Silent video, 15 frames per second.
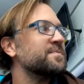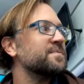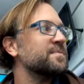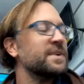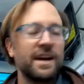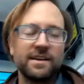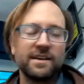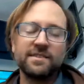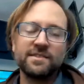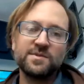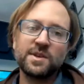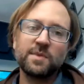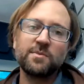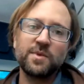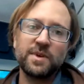yeah,
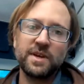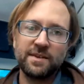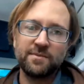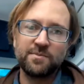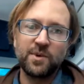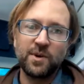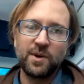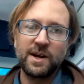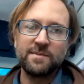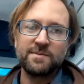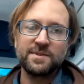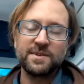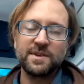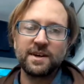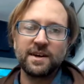summer reading program's
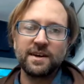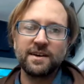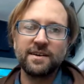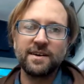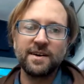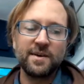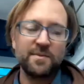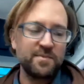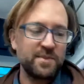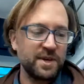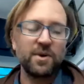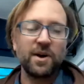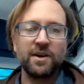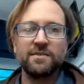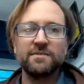a big
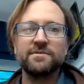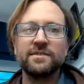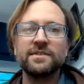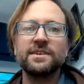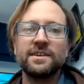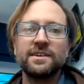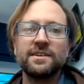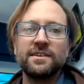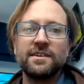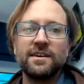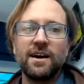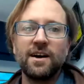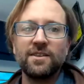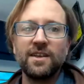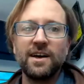part of
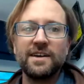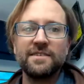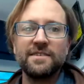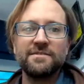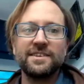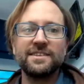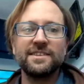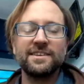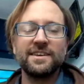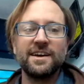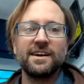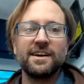our life. Yeah.